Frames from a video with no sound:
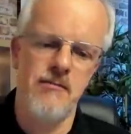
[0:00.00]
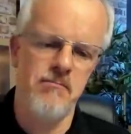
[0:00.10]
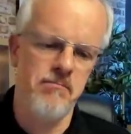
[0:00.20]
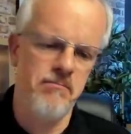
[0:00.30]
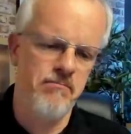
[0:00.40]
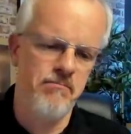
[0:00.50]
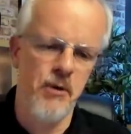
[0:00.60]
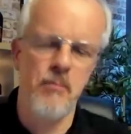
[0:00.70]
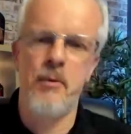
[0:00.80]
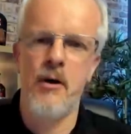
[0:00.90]
and
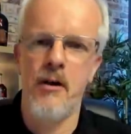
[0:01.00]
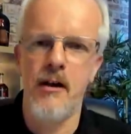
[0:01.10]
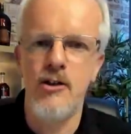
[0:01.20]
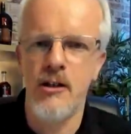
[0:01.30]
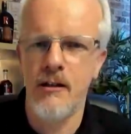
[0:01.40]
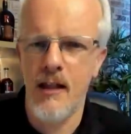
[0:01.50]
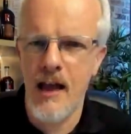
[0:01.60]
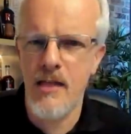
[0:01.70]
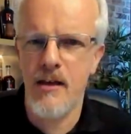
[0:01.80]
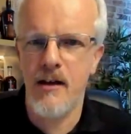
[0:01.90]
boot polish and
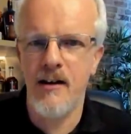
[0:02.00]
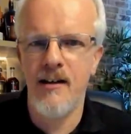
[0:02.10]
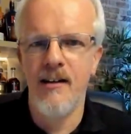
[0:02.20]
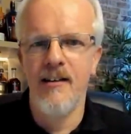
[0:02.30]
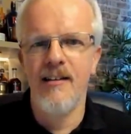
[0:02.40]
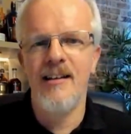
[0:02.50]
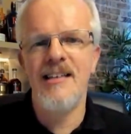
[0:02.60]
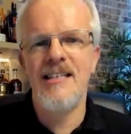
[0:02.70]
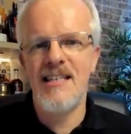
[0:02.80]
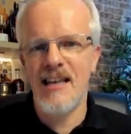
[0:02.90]
leather
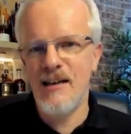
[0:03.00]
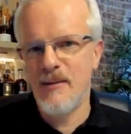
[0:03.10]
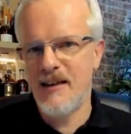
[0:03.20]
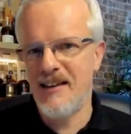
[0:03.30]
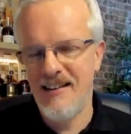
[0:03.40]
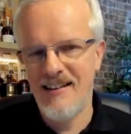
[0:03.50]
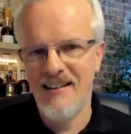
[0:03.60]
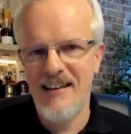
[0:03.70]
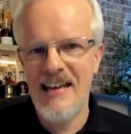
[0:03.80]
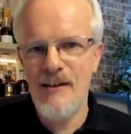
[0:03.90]
and cinnamon
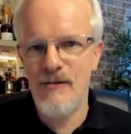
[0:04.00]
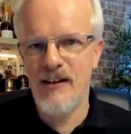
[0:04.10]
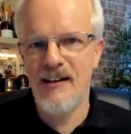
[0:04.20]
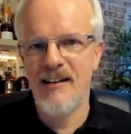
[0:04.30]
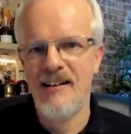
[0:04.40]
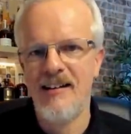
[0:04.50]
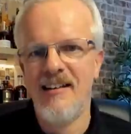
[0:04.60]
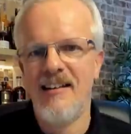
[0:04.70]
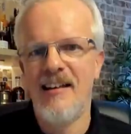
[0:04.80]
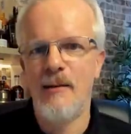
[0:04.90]
even
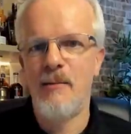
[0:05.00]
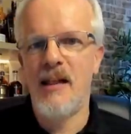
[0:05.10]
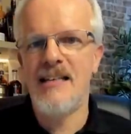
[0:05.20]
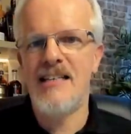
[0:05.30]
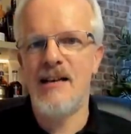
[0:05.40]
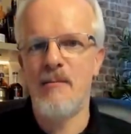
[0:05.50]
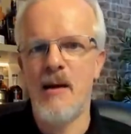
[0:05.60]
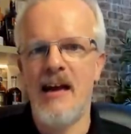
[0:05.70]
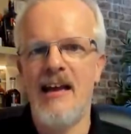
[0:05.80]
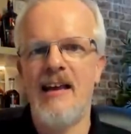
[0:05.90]
in a plastic
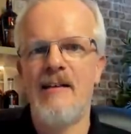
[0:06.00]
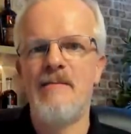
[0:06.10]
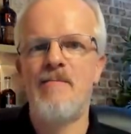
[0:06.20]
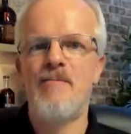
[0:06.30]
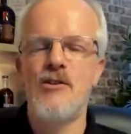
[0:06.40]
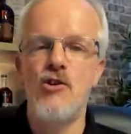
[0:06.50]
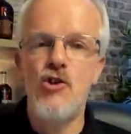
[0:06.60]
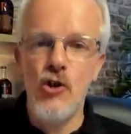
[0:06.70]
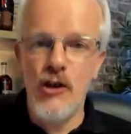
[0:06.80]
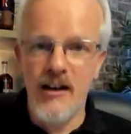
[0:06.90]
bag,
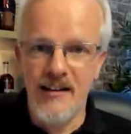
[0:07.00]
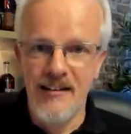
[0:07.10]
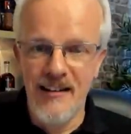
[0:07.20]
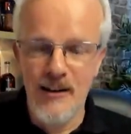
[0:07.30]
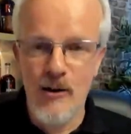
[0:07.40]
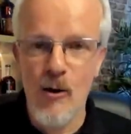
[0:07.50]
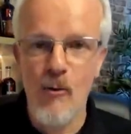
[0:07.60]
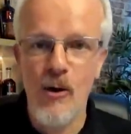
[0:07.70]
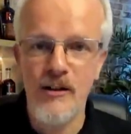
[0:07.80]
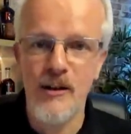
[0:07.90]
sugar in a
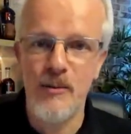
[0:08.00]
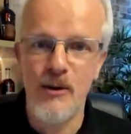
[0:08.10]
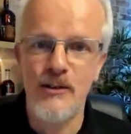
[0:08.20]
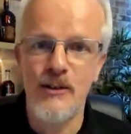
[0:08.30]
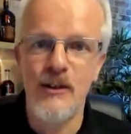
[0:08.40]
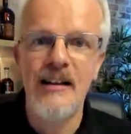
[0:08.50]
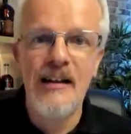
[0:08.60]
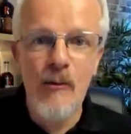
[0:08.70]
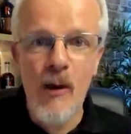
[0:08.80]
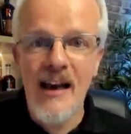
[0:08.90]
hot water bottle?
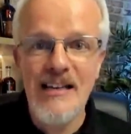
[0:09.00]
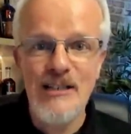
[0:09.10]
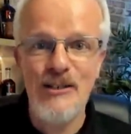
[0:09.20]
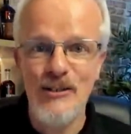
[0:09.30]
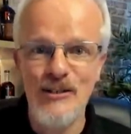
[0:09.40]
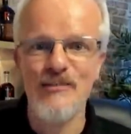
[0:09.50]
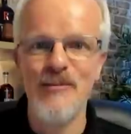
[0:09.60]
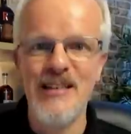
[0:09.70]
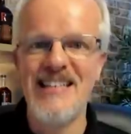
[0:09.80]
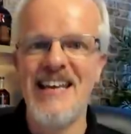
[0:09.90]
Why shouldn't
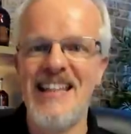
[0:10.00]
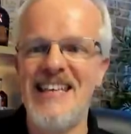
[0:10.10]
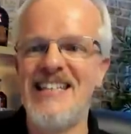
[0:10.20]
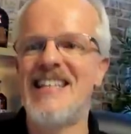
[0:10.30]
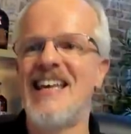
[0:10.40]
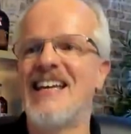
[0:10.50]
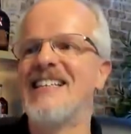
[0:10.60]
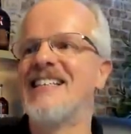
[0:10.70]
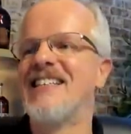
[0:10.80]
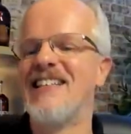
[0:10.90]
we say these
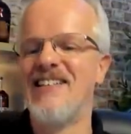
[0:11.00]
things?